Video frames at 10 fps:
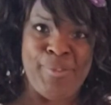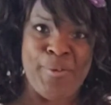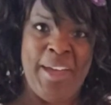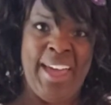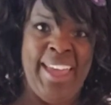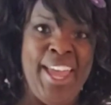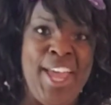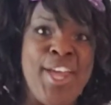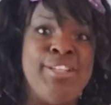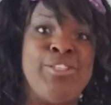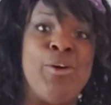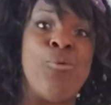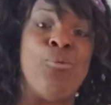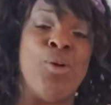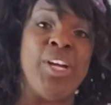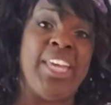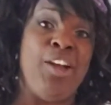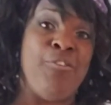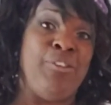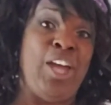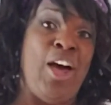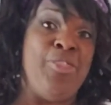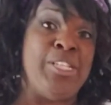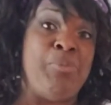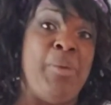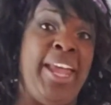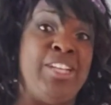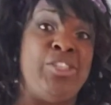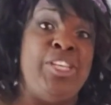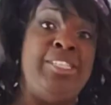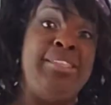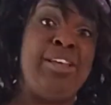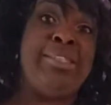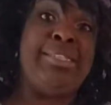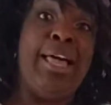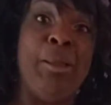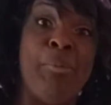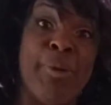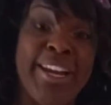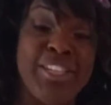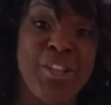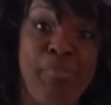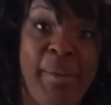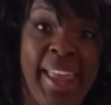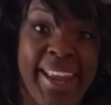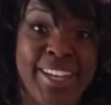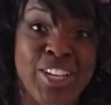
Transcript: Okay, so work carefully on this page. This is our celebration page